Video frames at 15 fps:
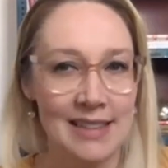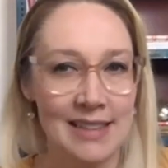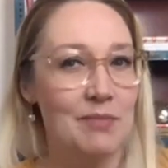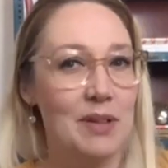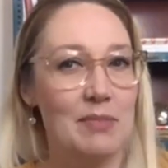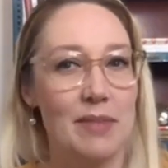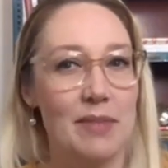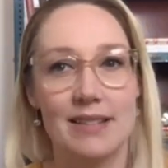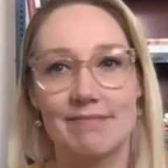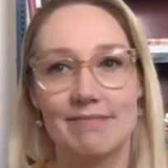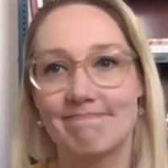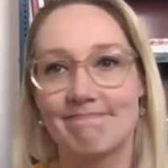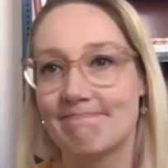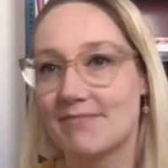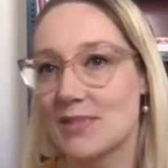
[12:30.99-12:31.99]
but my
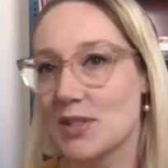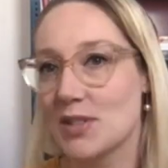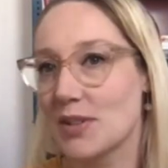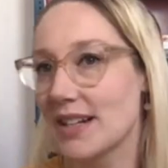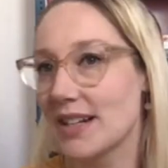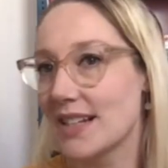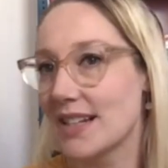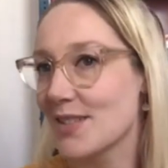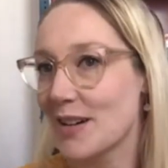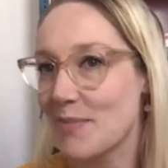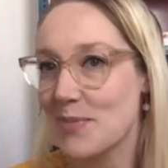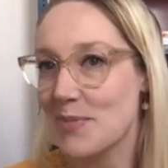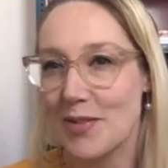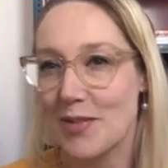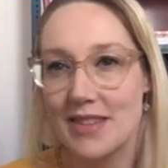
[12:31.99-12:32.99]

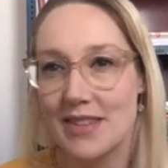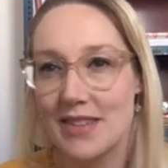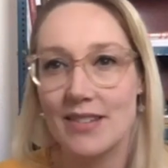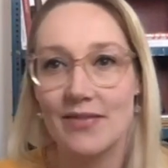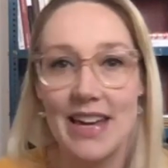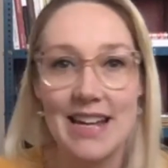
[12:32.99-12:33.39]
transcripts from the